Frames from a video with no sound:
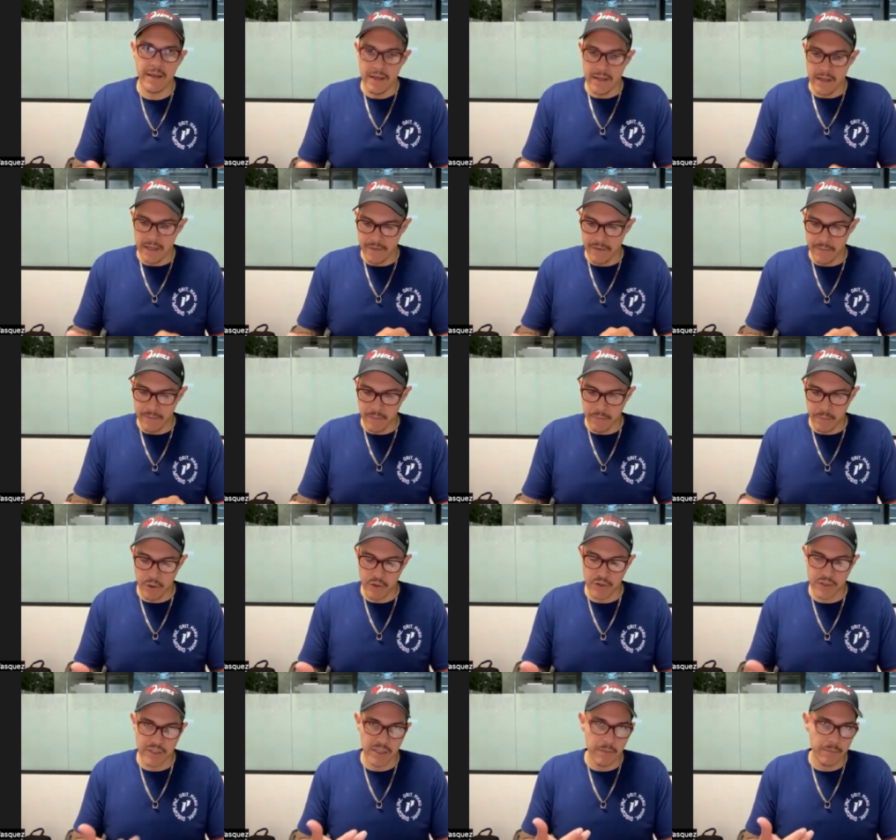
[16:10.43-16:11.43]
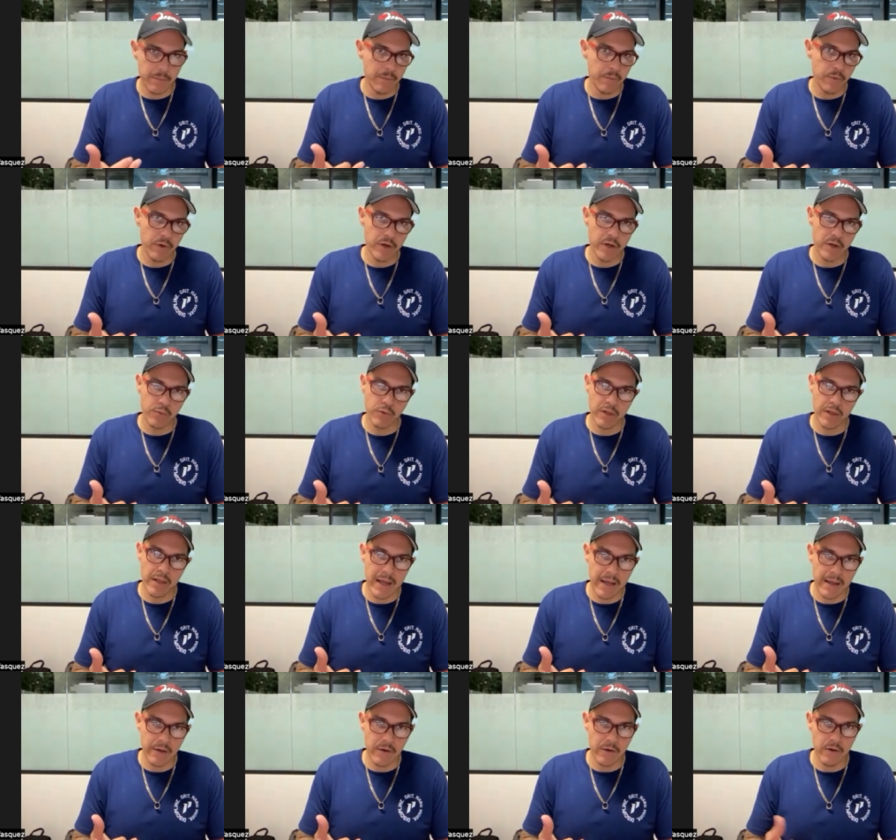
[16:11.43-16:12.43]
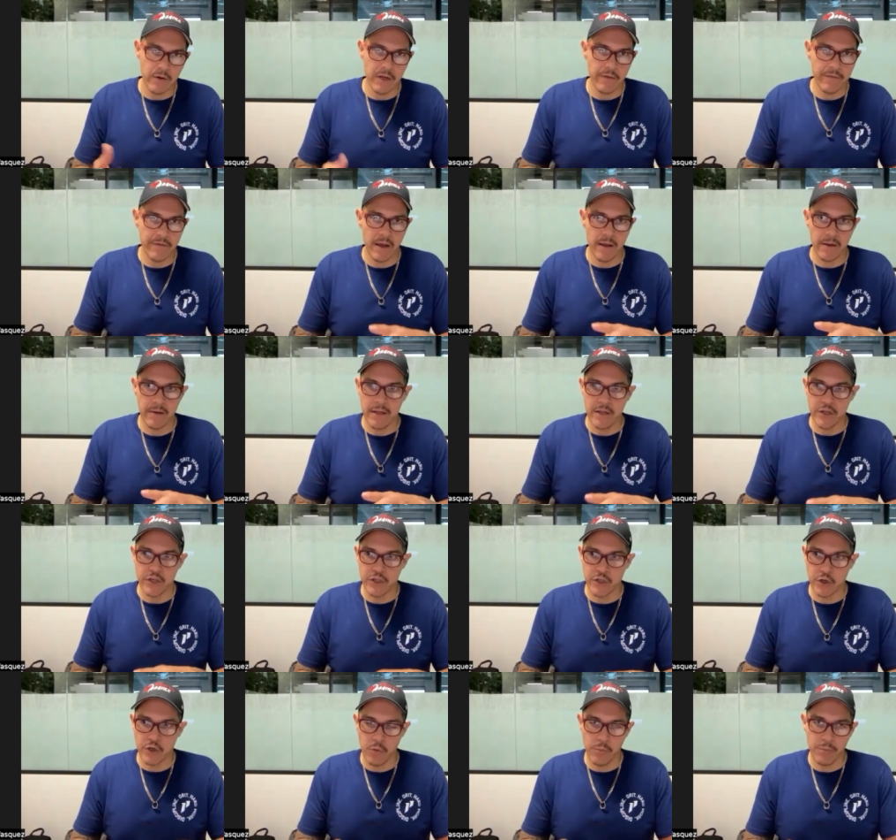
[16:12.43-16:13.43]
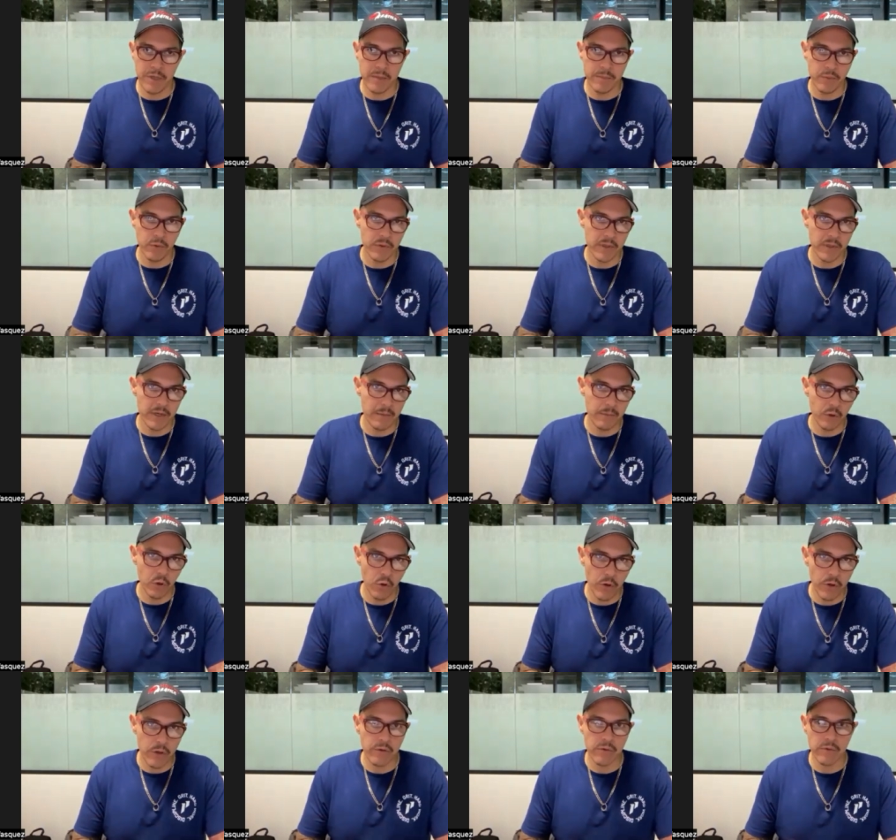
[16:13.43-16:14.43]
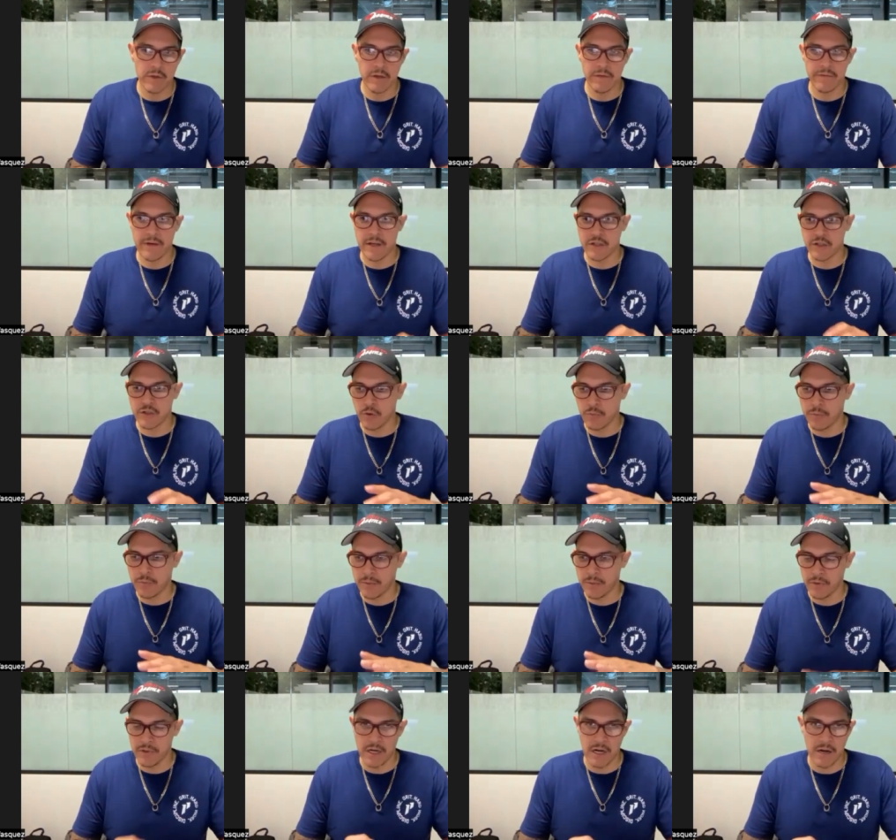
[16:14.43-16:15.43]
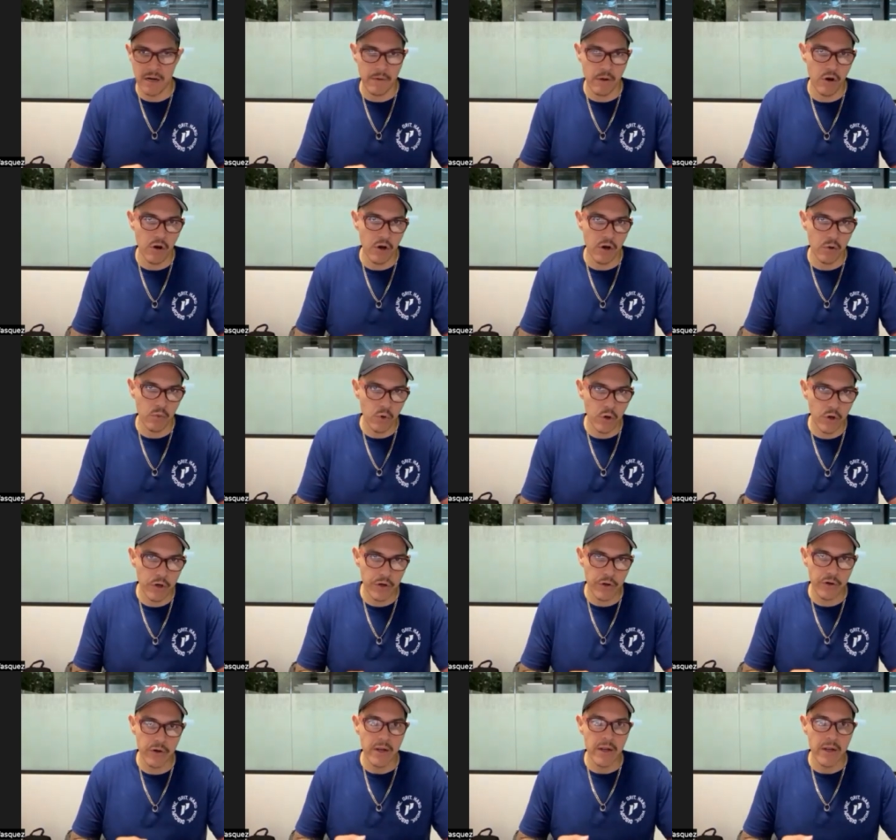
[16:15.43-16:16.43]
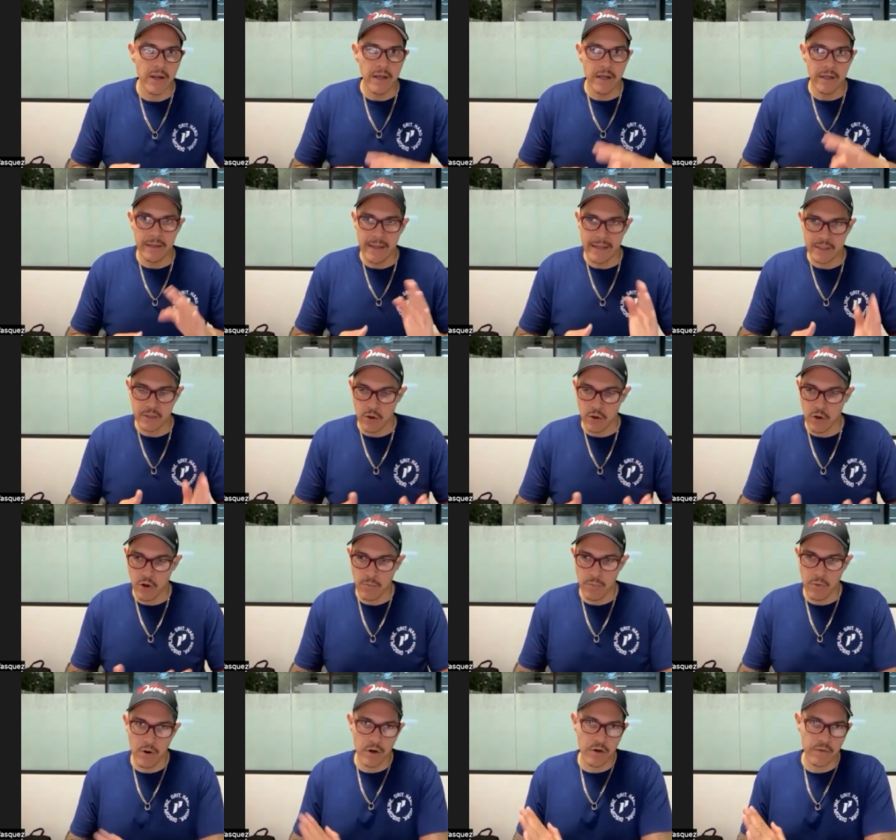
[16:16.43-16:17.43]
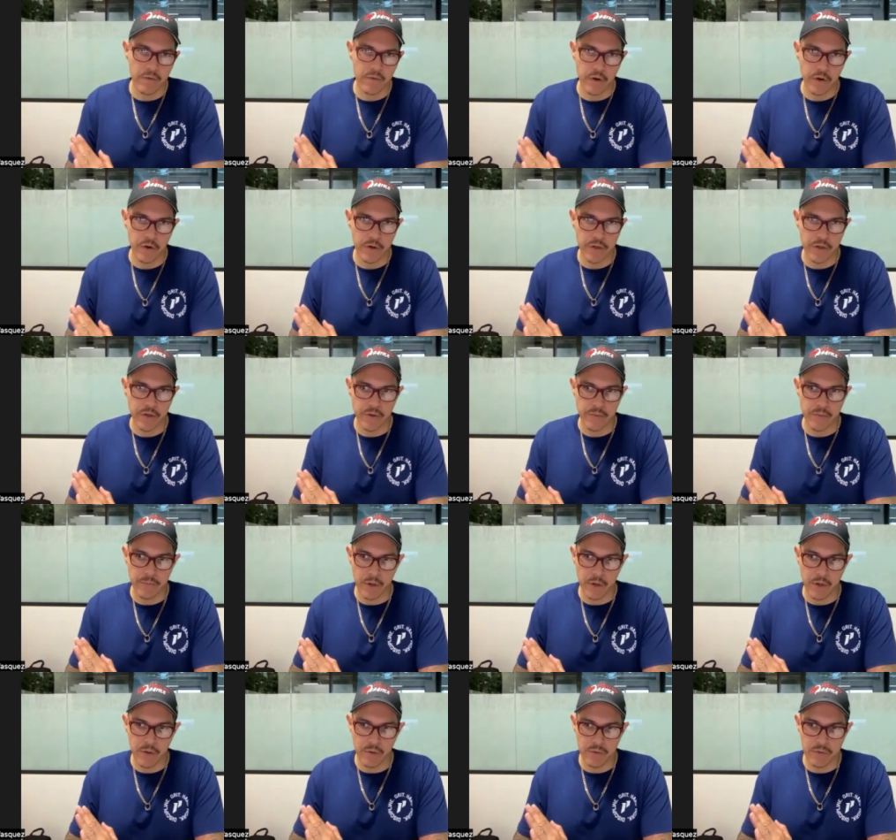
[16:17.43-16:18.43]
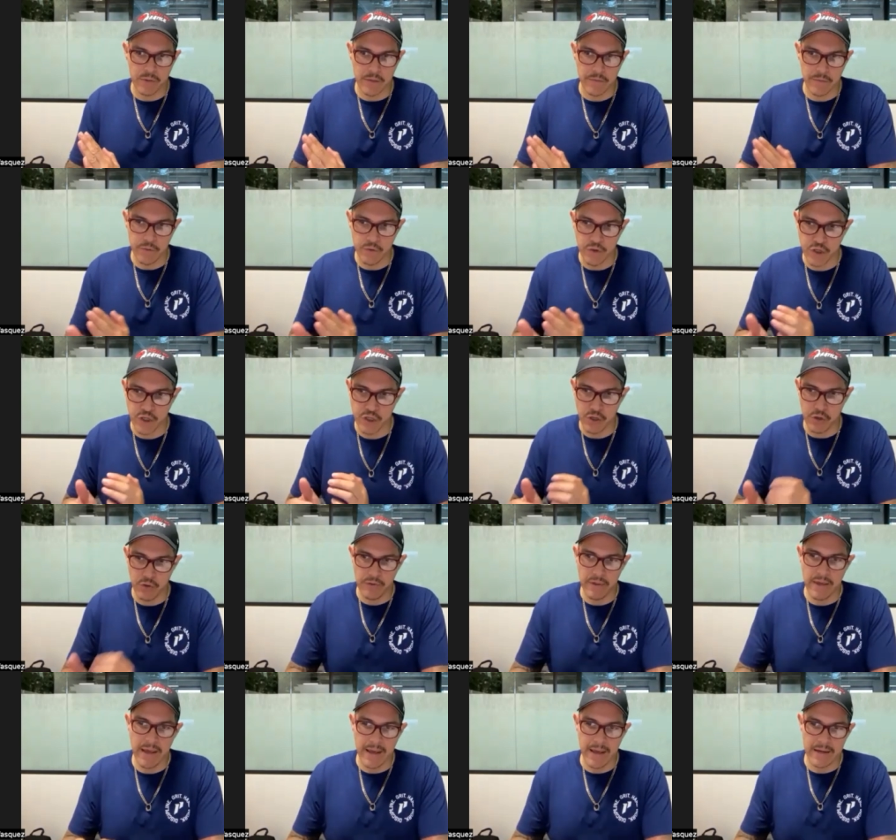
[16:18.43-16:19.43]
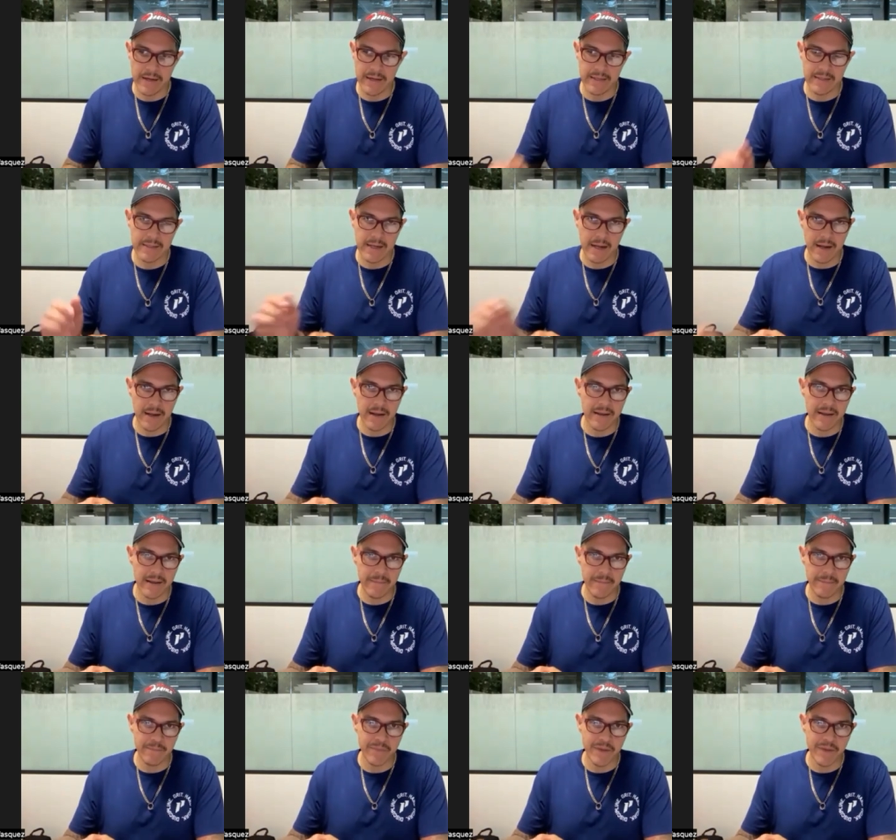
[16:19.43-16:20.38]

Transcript: if I'm a person that people can rely on, if I show people that I'm loyal, if I show people that I'm a hard worker, that's all part of earning your bones. If you show that in time,